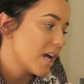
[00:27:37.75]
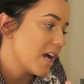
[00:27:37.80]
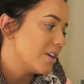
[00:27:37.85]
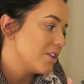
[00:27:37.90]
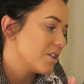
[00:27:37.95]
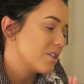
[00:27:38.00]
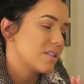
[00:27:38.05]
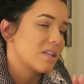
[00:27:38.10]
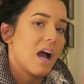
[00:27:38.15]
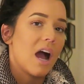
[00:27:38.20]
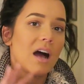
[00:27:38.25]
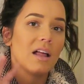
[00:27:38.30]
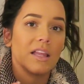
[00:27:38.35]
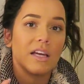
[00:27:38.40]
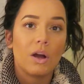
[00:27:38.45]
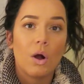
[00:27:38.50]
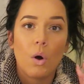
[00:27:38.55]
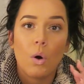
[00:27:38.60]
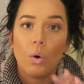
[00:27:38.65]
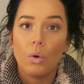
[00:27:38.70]
I just got
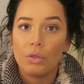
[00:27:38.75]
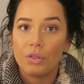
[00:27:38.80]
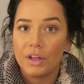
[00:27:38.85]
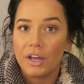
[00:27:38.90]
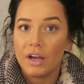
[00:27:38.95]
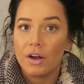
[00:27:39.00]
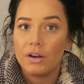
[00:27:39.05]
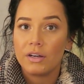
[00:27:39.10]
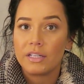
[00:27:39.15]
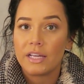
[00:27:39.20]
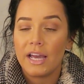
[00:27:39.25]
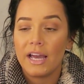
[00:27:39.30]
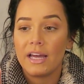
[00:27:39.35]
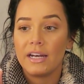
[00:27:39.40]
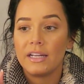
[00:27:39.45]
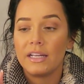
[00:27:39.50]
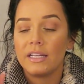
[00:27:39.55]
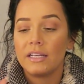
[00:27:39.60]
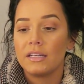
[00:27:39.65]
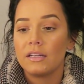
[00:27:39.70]
like a whole thing on
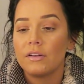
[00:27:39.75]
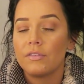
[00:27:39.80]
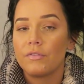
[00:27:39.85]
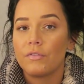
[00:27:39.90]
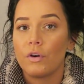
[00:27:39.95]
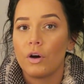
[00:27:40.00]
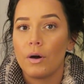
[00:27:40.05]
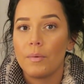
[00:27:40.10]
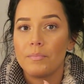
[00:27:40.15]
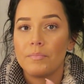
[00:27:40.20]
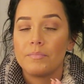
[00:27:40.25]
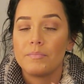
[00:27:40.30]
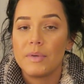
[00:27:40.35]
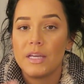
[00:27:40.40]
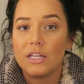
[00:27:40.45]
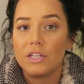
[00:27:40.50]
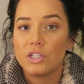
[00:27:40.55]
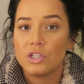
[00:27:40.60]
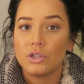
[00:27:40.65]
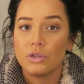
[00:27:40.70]
Canon for
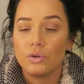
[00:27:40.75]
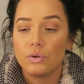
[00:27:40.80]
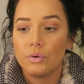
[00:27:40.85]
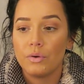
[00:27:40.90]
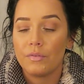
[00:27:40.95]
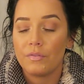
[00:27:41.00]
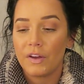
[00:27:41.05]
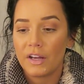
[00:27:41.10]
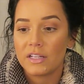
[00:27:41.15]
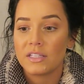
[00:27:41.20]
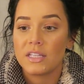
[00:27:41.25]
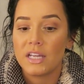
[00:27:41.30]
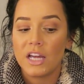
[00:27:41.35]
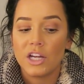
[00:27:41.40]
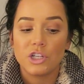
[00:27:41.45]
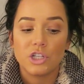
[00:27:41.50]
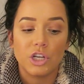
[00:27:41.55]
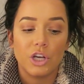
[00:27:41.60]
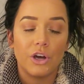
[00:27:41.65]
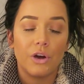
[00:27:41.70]
me to fix the
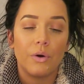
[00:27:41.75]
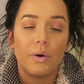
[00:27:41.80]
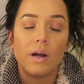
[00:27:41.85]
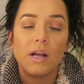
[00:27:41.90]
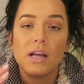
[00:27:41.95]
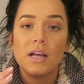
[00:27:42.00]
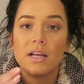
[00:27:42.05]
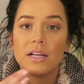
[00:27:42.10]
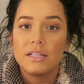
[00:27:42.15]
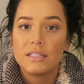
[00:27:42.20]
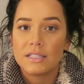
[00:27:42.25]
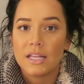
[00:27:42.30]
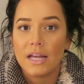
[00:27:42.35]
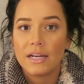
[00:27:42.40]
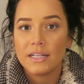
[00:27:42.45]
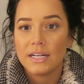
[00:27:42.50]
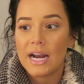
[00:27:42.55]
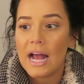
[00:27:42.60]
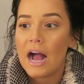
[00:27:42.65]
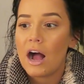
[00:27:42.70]
issue,
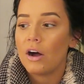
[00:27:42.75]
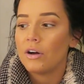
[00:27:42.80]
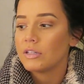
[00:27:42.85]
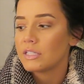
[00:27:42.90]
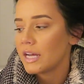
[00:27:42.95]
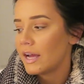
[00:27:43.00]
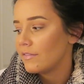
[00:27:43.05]
send it out.